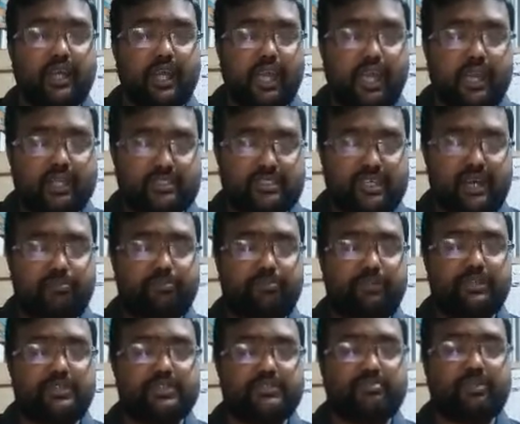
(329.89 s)

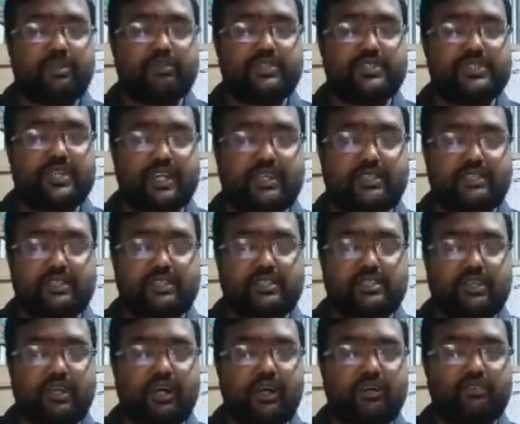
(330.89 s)
Examples may be
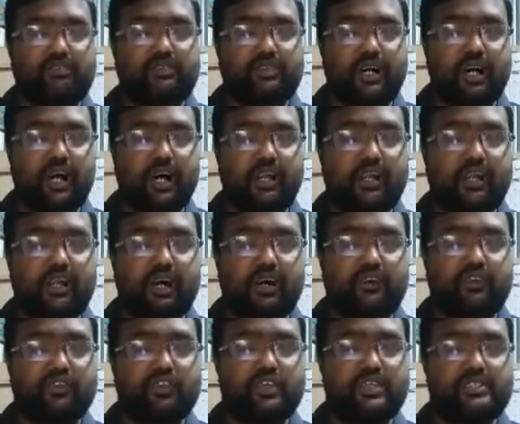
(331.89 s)
cited of
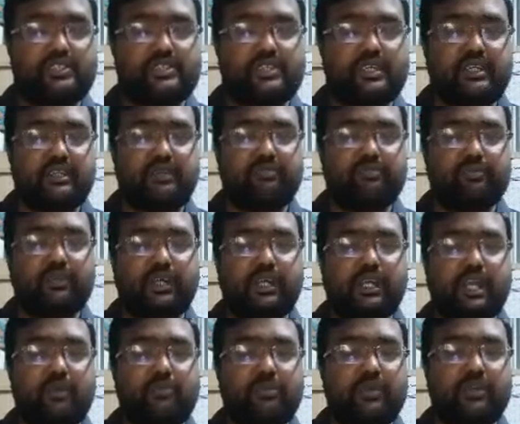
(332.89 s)
Al-Idrisi,
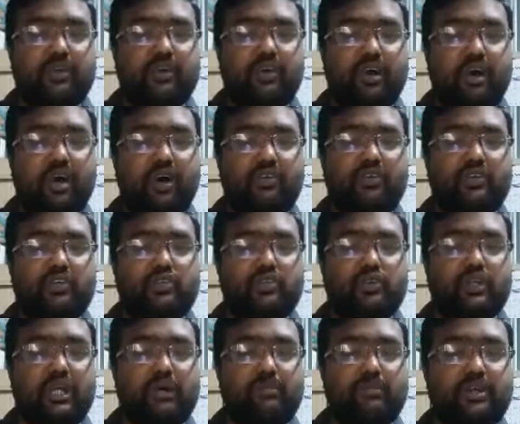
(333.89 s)
1100 to
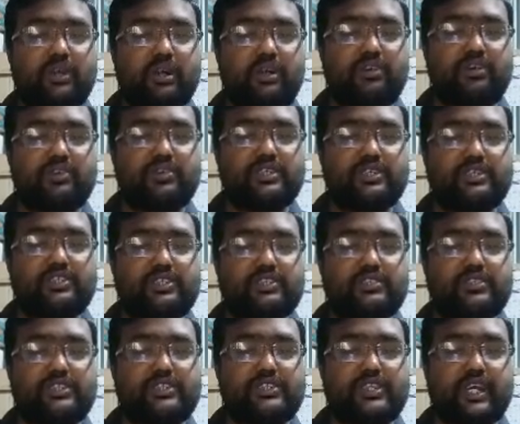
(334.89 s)

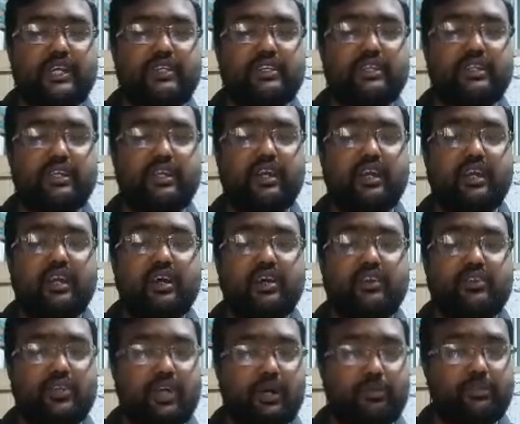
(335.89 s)
1166 AD,
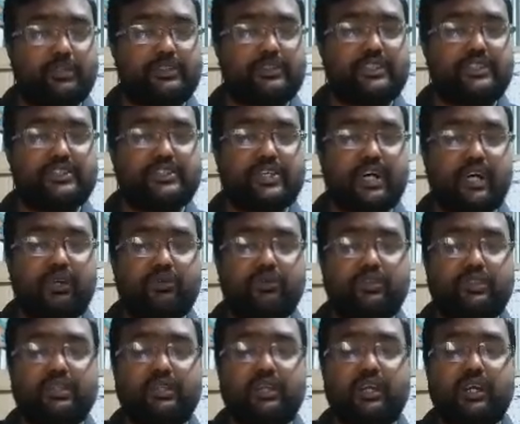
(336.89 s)
travels in
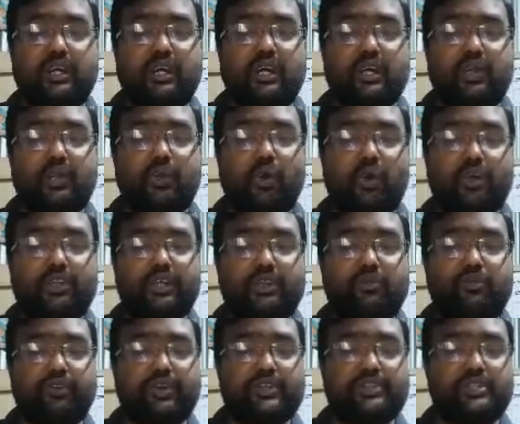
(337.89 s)
South, North
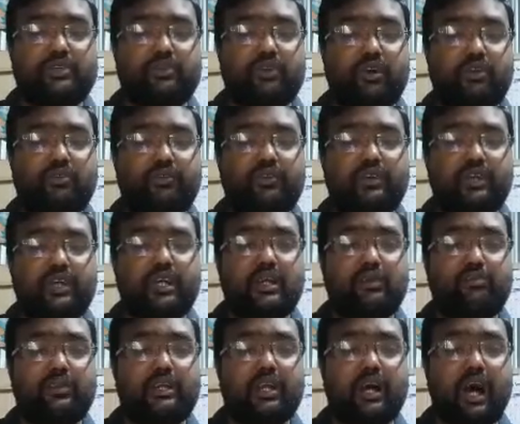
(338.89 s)
and West Europe;
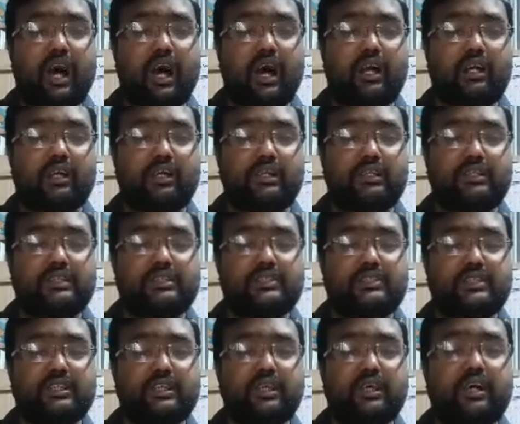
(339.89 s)
Ibn
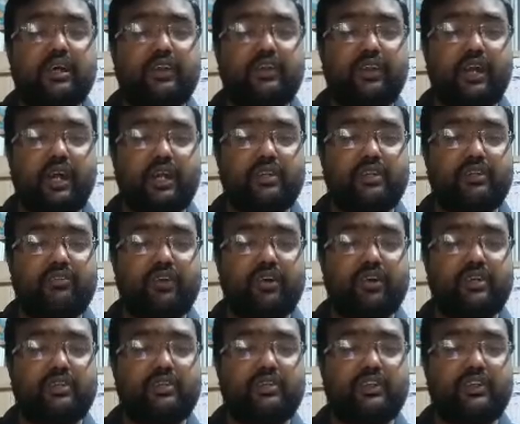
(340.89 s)
Hackles,
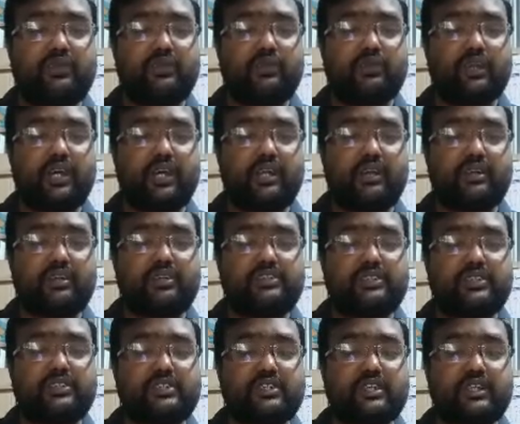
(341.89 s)
1943 to
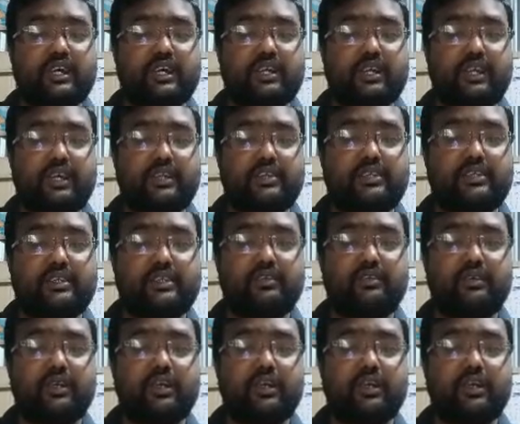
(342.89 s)
969 AD,